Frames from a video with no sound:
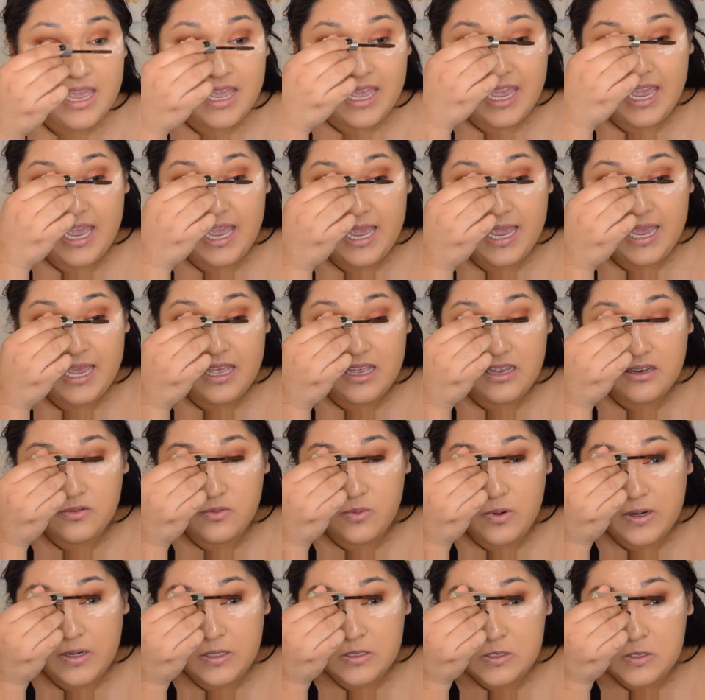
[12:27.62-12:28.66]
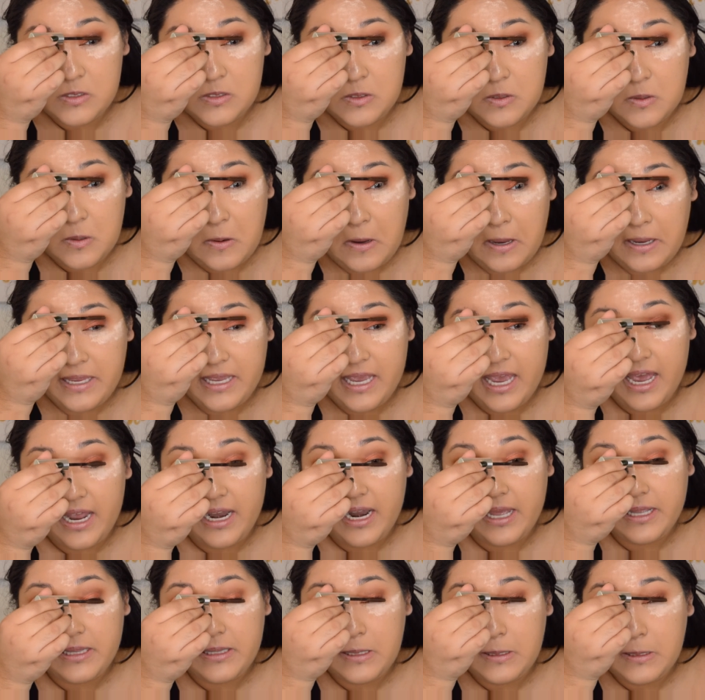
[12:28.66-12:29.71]
And what else do I get?
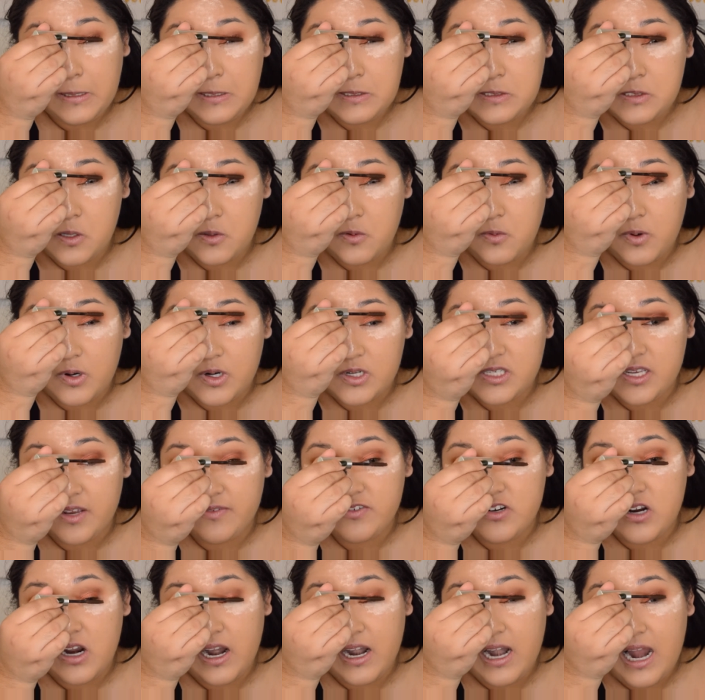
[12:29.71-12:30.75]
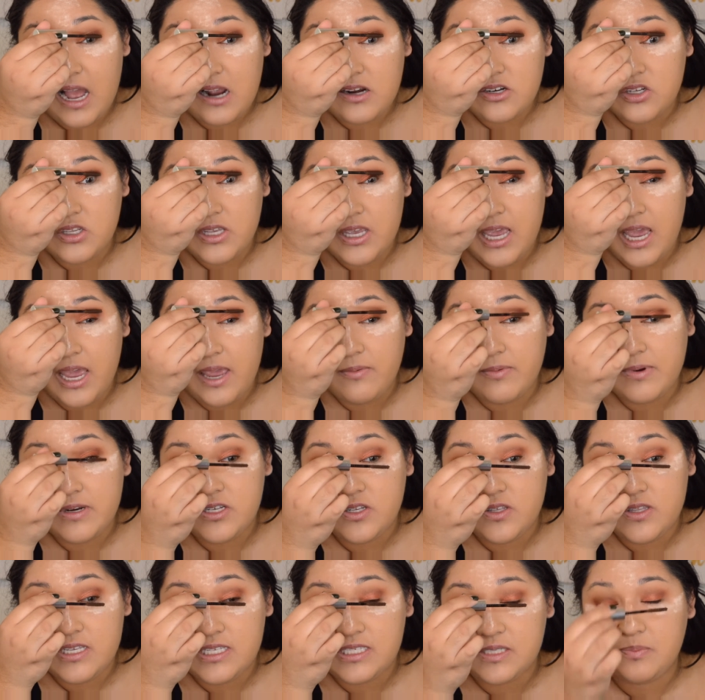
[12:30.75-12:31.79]
I think that's all the waters I've tried. Actually, I went
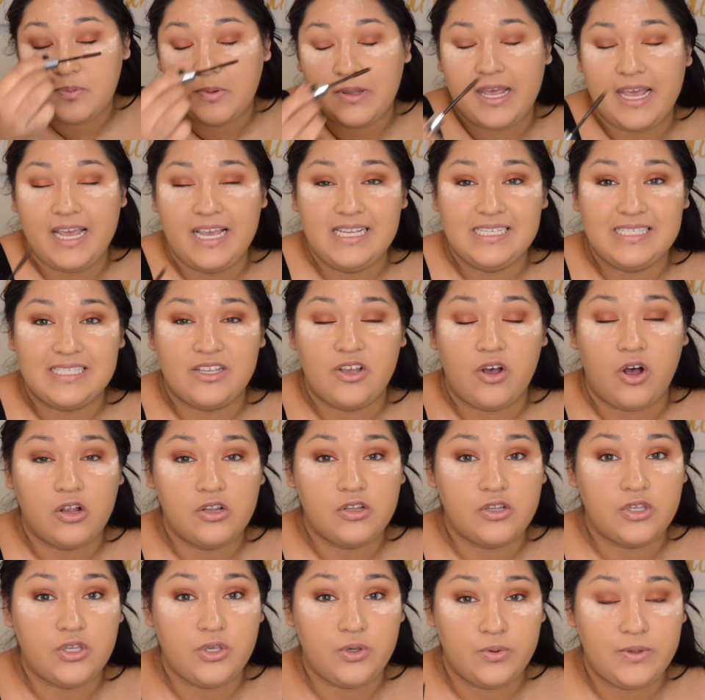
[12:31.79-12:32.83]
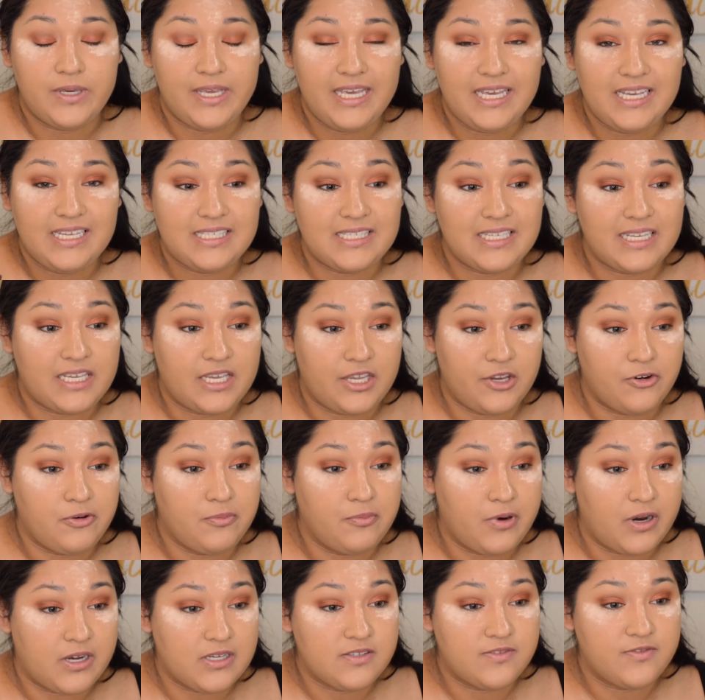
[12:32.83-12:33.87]
to this place called Yuki's here in
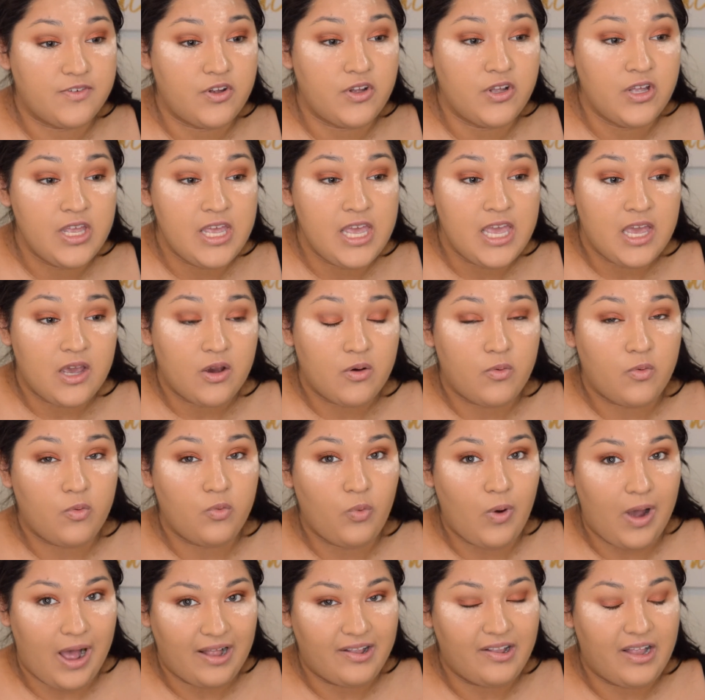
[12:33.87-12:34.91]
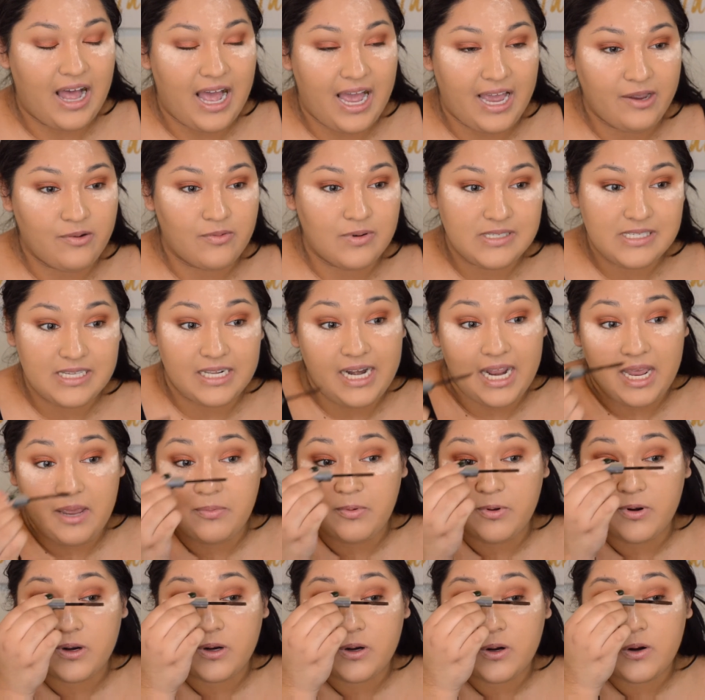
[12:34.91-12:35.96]
Brownsville while I wasn't
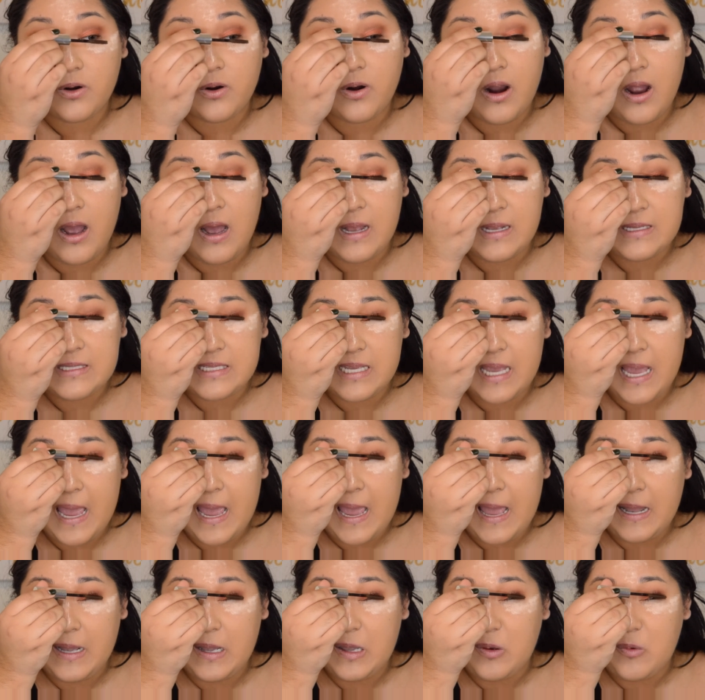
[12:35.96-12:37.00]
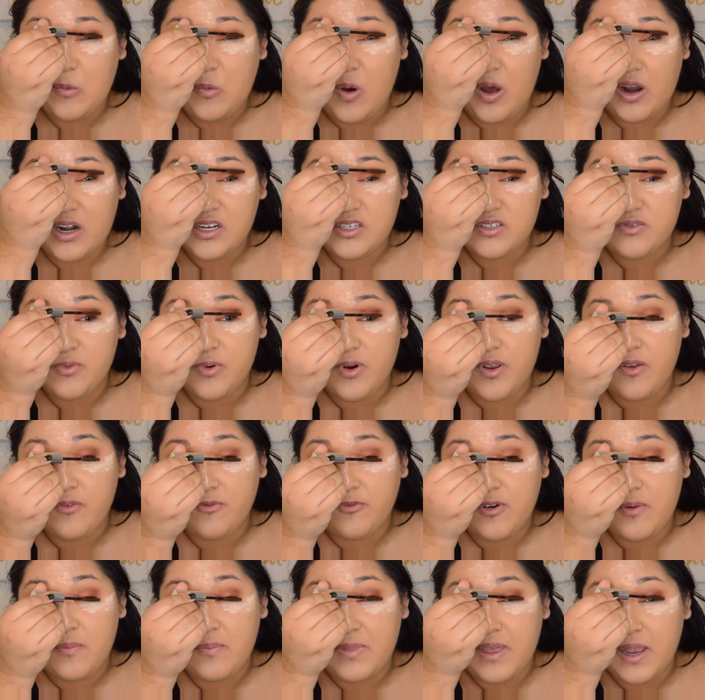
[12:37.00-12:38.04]
able to cross, and the waters
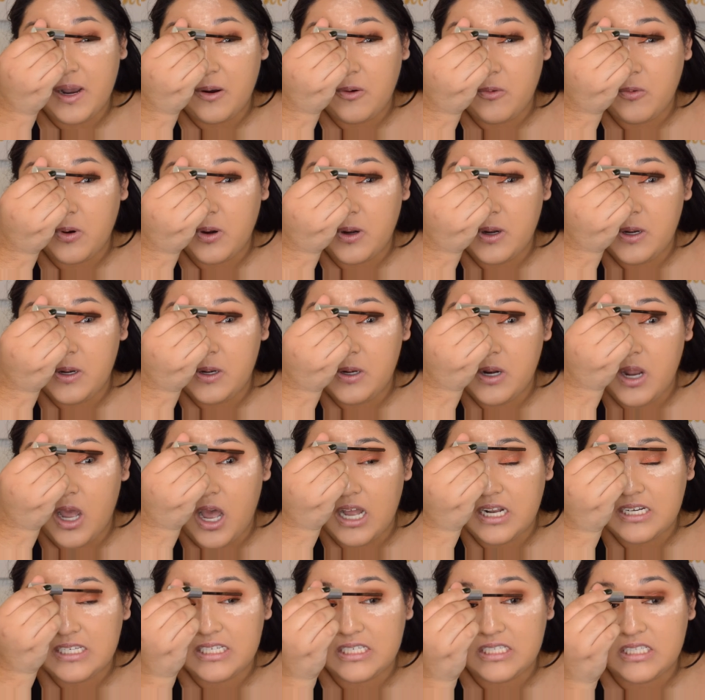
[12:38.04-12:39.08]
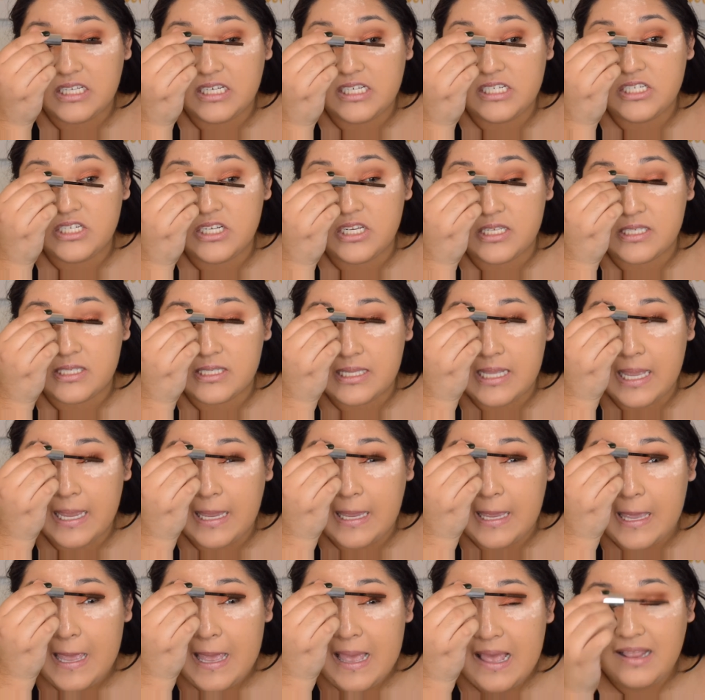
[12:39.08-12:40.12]
from there were not delicious.
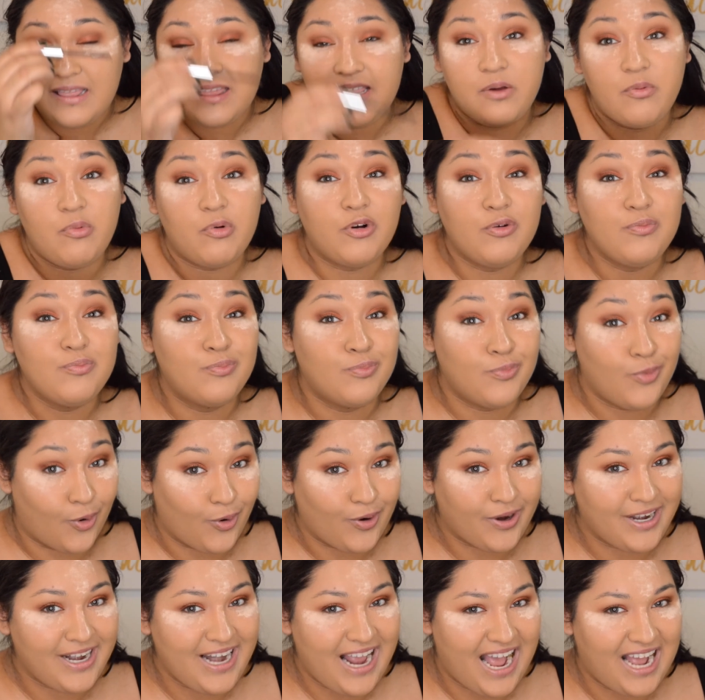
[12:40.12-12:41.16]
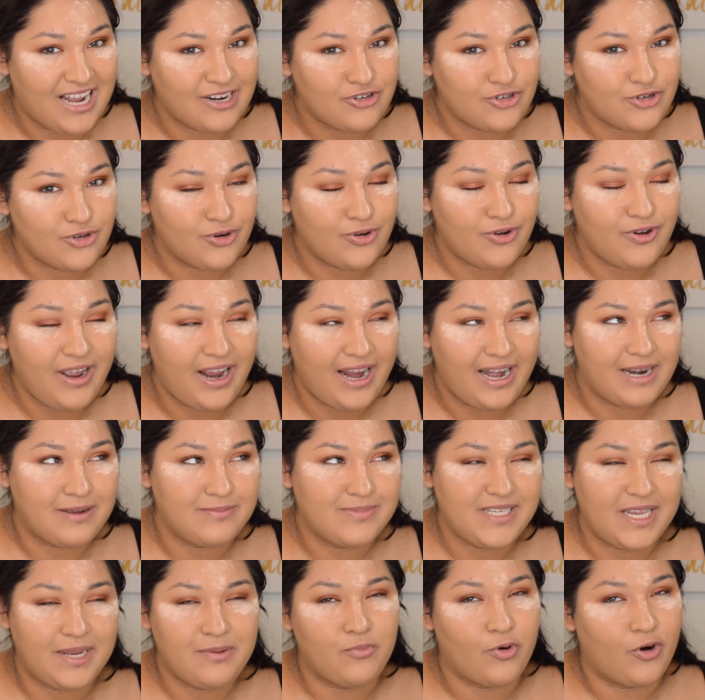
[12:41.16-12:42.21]
Like, they were more natural, and I'm
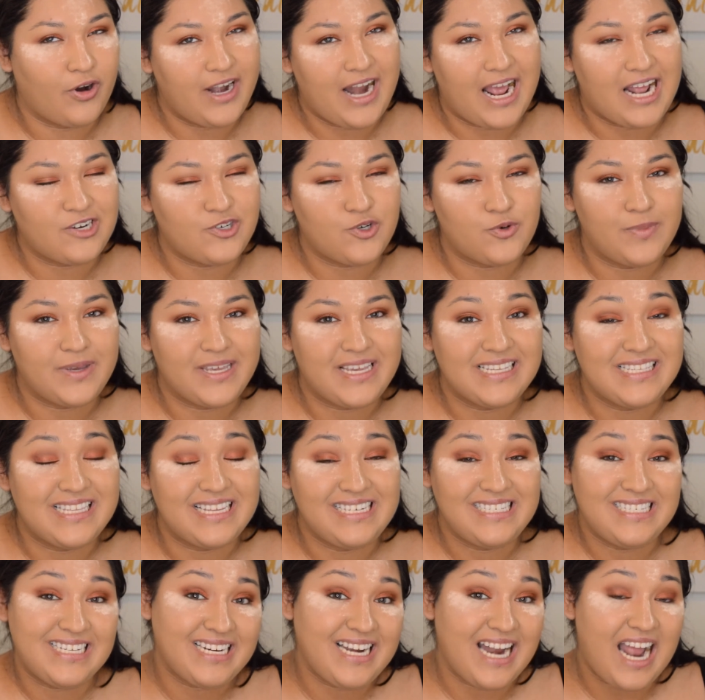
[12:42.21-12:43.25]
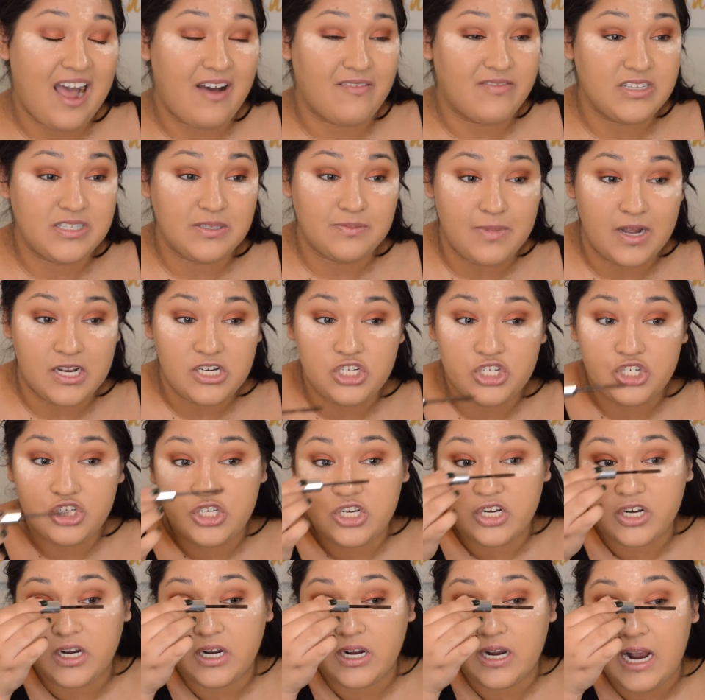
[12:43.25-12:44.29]
saying more natural because they didn't have as much
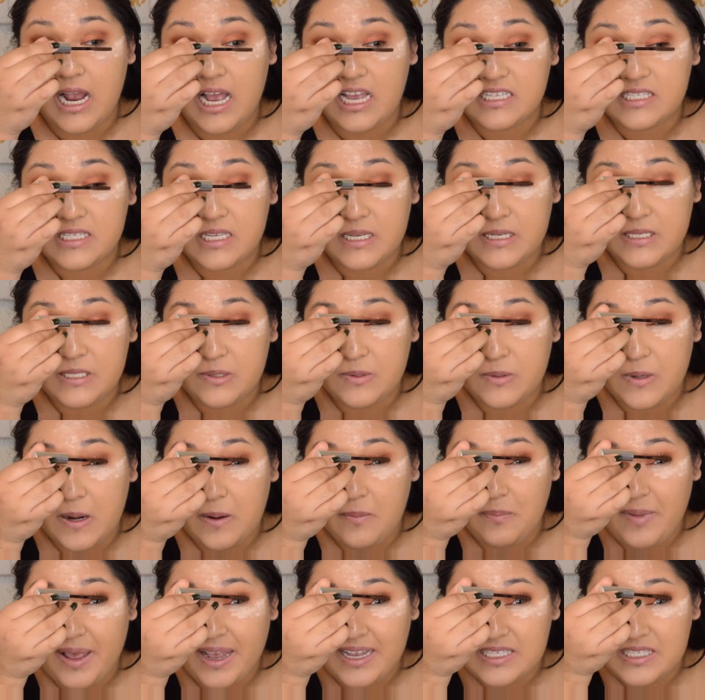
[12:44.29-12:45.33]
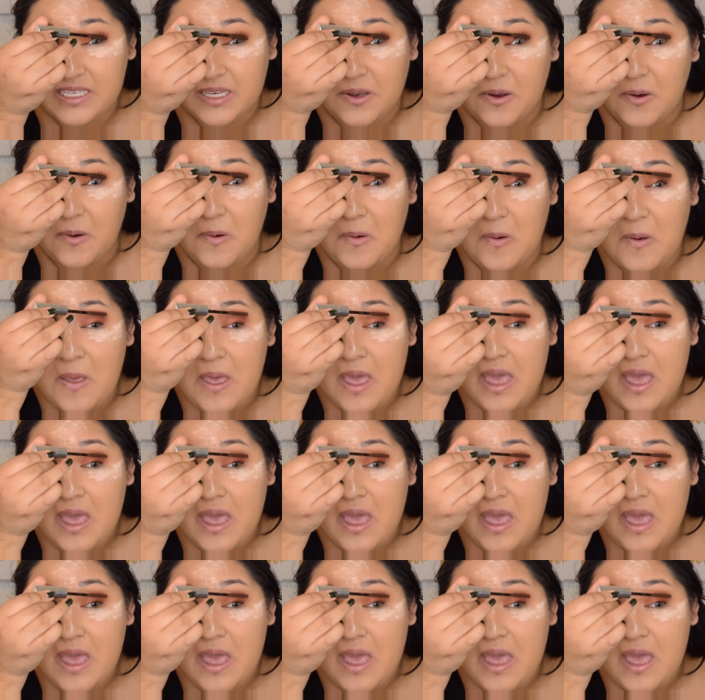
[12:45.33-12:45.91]
sugar as they do in Mexico.